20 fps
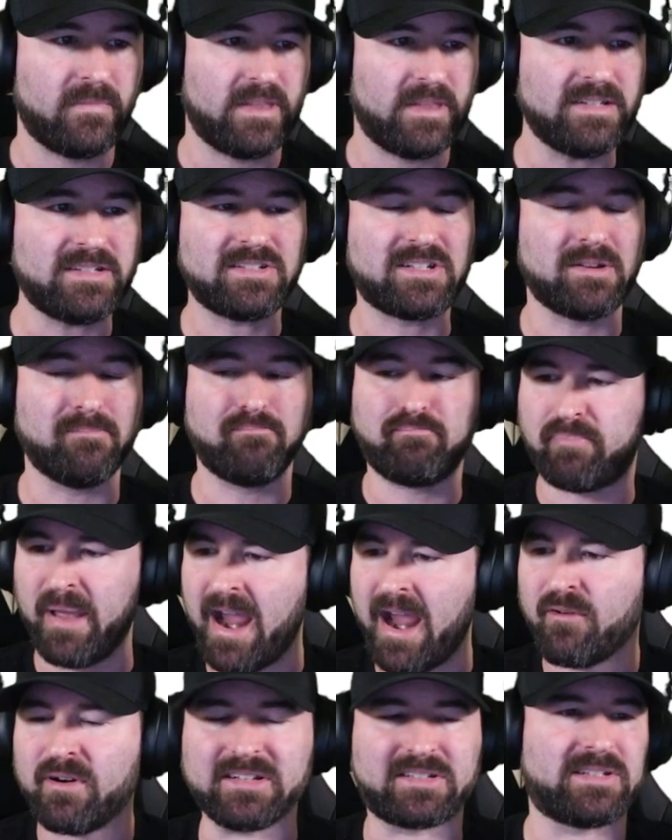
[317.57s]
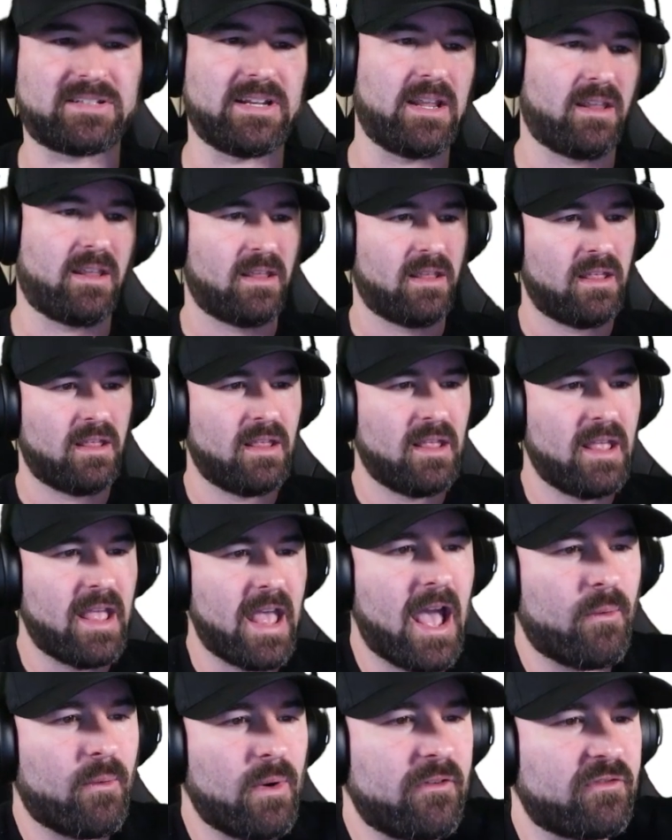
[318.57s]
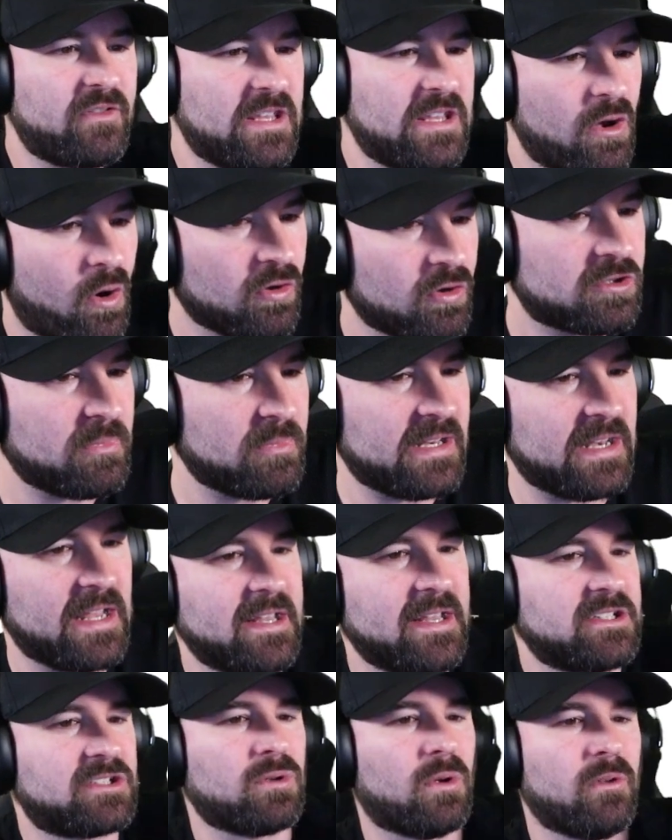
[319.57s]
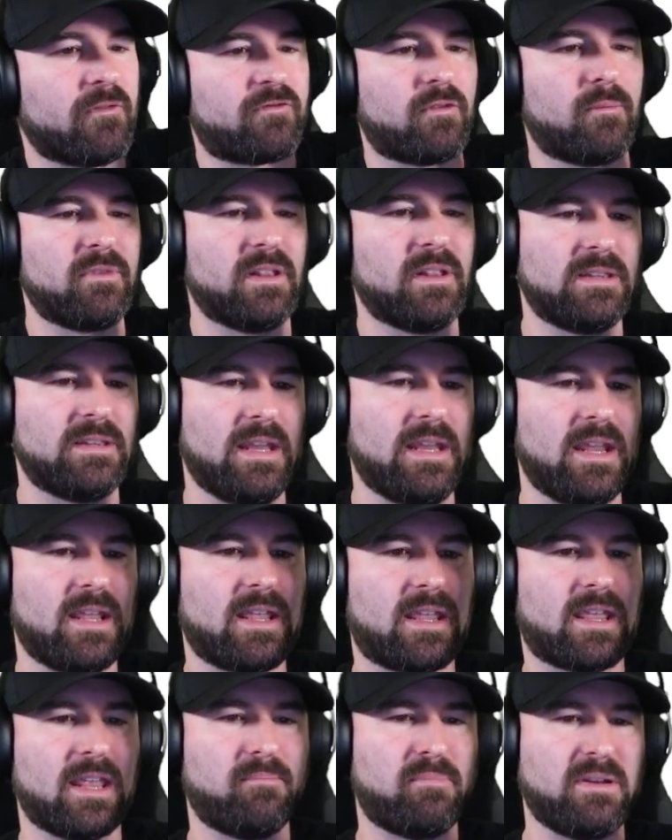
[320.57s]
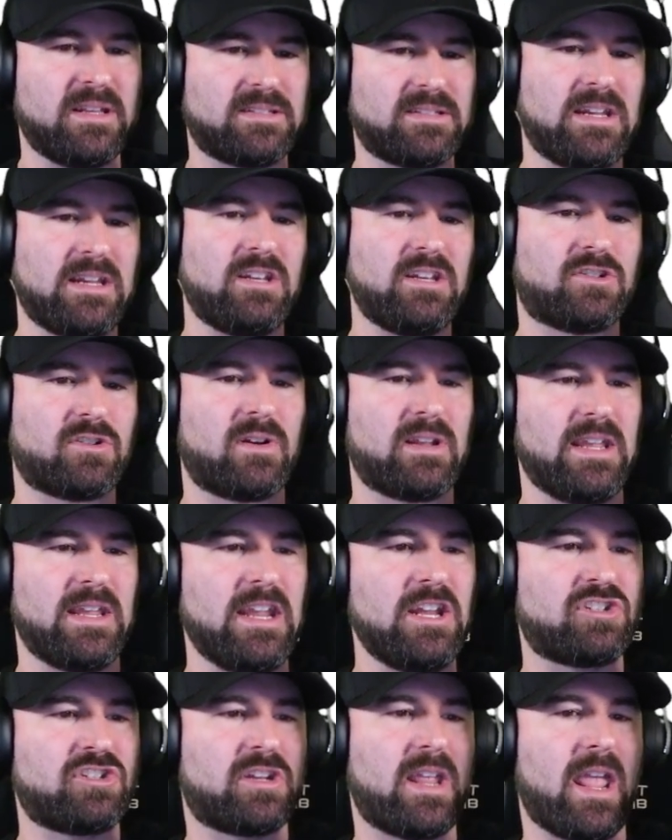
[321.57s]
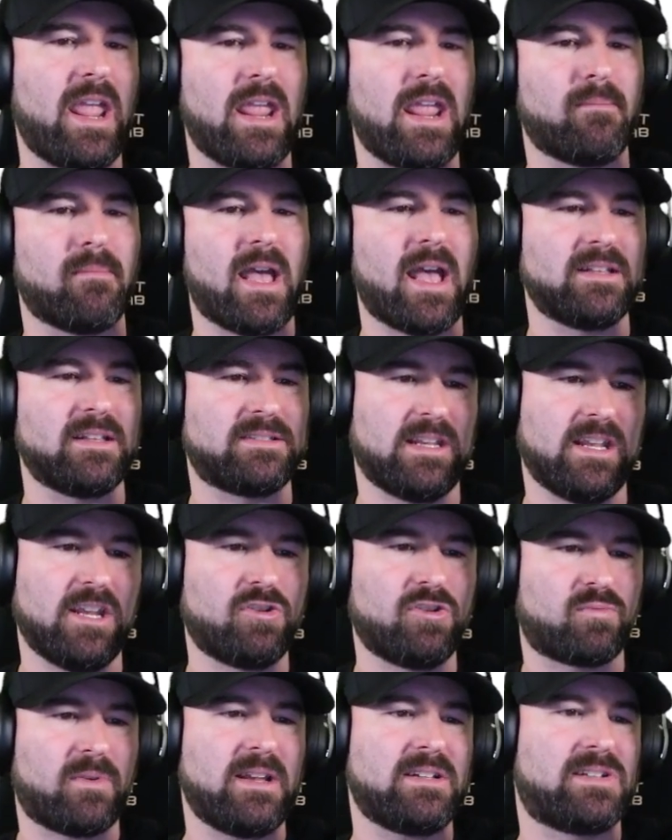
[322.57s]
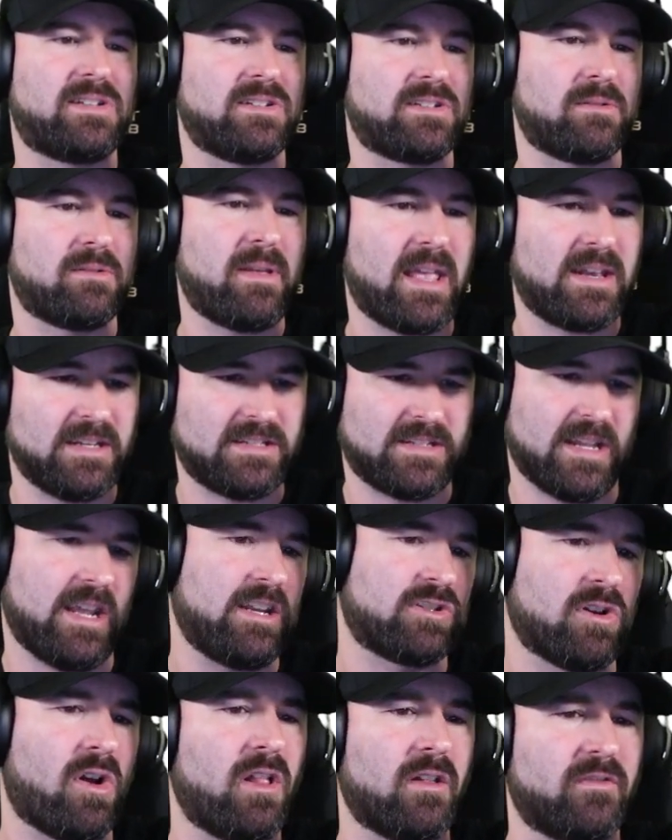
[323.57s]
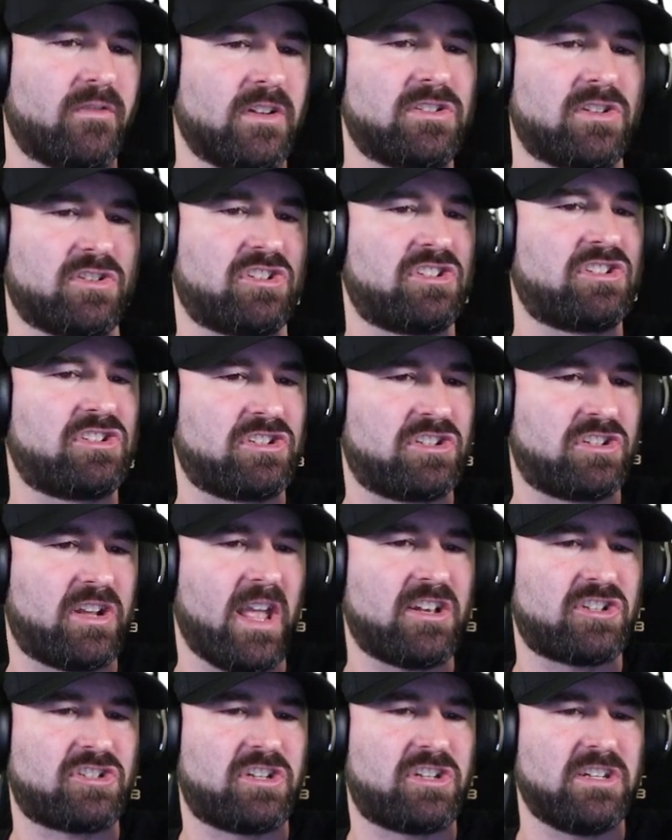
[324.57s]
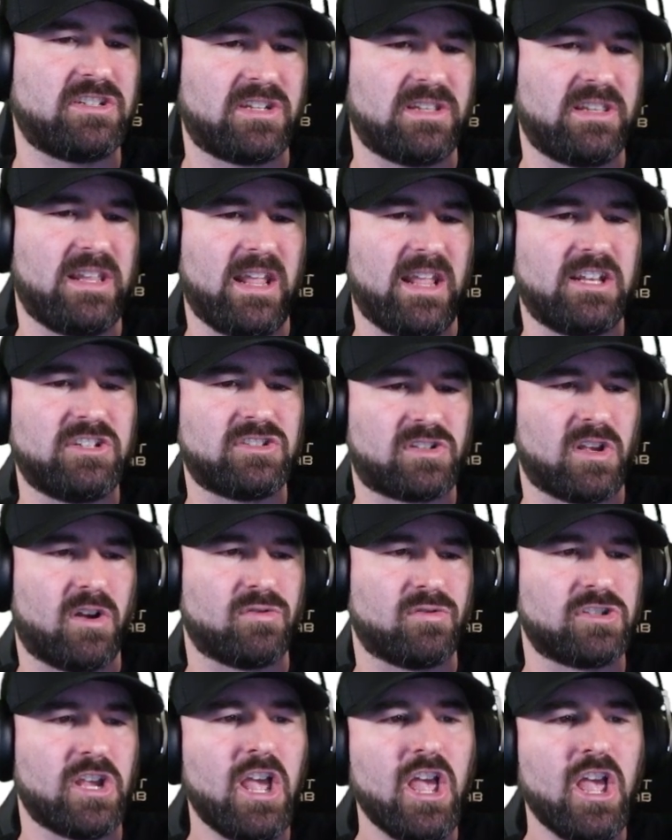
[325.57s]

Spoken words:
This is embarrassing. However, the ultimate insult from the league can be seen during each game as end racism, and it takes all of us are sketched into the end zones.